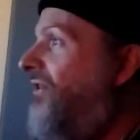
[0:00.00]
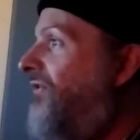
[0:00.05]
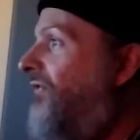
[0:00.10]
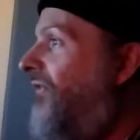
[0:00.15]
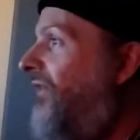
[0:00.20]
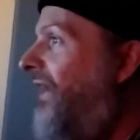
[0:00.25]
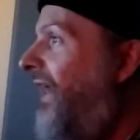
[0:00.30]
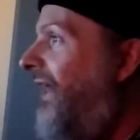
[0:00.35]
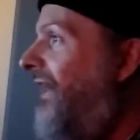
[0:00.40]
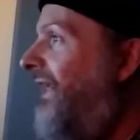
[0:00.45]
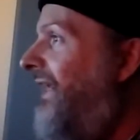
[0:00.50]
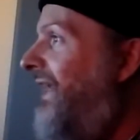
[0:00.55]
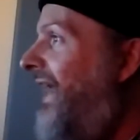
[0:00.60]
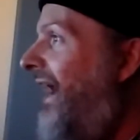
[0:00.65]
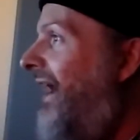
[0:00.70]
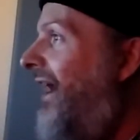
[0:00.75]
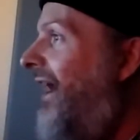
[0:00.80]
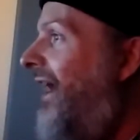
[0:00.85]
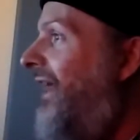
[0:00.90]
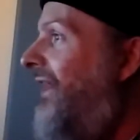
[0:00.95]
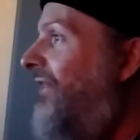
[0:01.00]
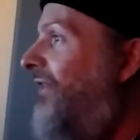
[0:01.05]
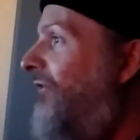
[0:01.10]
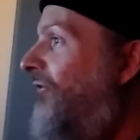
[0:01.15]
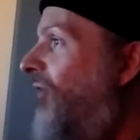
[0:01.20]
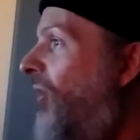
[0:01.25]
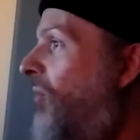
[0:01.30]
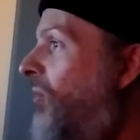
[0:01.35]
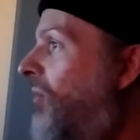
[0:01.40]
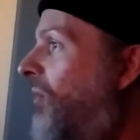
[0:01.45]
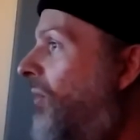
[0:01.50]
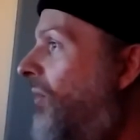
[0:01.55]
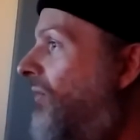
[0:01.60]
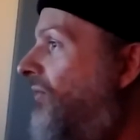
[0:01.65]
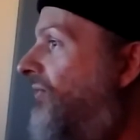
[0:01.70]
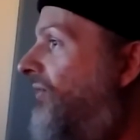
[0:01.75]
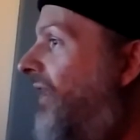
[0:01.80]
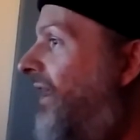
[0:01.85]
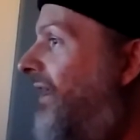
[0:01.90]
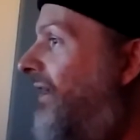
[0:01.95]
finale. Yeah, and the
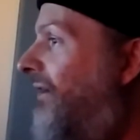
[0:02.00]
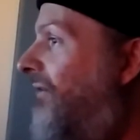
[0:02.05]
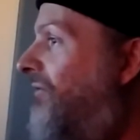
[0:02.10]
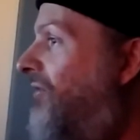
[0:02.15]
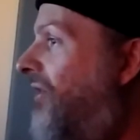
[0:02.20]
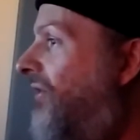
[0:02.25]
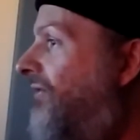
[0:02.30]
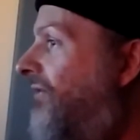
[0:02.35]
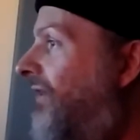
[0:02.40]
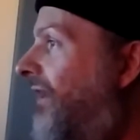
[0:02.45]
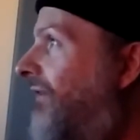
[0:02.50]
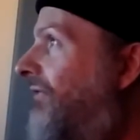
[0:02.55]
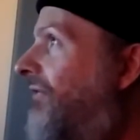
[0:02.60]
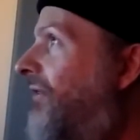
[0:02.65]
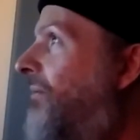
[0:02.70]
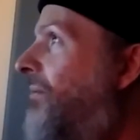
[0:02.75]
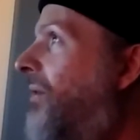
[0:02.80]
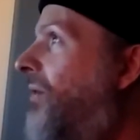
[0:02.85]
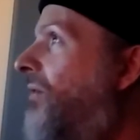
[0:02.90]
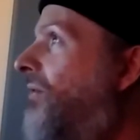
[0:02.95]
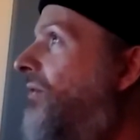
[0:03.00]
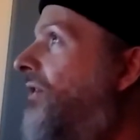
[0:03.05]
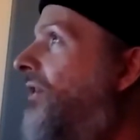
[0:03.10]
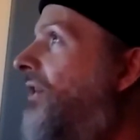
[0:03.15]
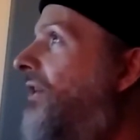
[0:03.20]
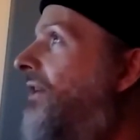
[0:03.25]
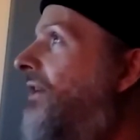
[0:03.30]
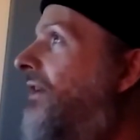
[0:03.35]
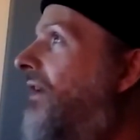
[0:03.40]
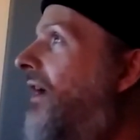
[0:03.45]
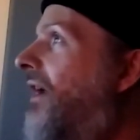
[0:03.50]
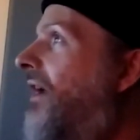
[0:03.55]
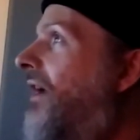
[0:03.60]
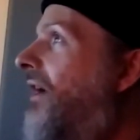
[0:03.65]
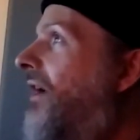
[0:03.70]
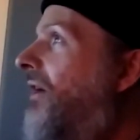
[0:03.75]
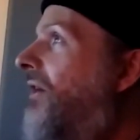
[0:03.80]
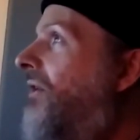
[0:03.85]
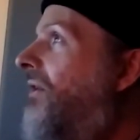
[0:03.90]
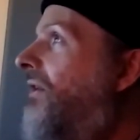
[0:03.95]
vocals that have just left the building,
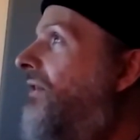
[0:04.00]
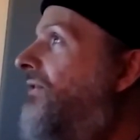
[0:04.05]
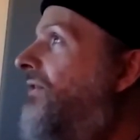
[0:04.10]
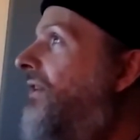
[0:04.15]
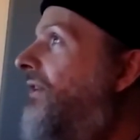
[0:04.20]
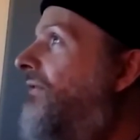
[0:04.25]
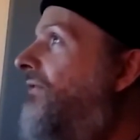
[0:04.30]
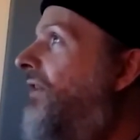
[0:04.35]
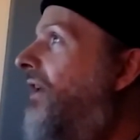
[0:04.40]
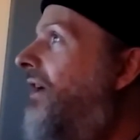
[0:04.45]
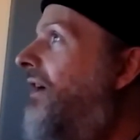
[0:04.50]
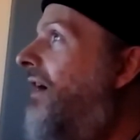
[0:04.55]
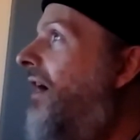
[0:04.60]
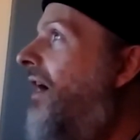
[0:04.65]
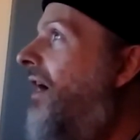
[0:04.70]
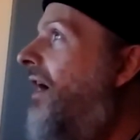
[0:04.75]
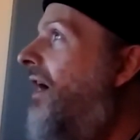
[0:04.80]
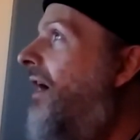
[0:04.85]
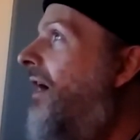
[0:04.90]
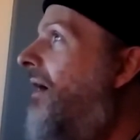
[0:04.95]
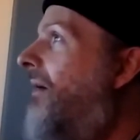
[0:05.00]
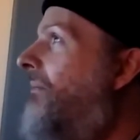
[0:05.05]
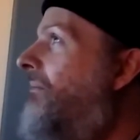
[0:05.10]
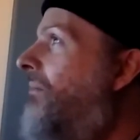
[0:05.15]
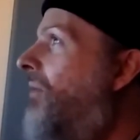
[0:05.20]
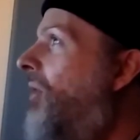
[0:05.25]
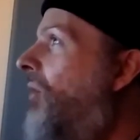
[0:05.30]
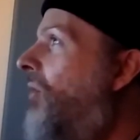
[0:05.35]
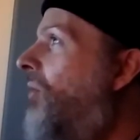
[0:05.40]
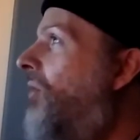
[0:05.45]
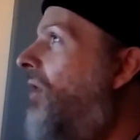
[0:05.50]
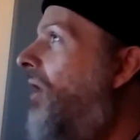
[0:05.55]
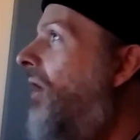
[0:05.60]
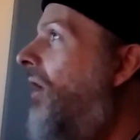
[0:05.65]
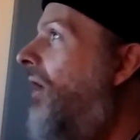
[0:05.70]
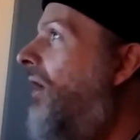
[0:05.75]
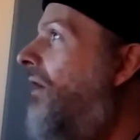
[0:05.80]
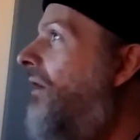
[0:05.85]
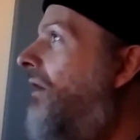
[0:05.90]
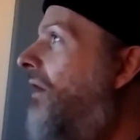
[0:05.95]
courtesy of Dick uh,
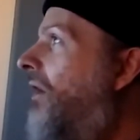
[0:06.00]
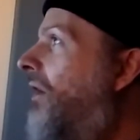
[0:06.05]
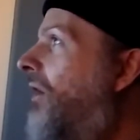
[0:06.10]
Bogaert,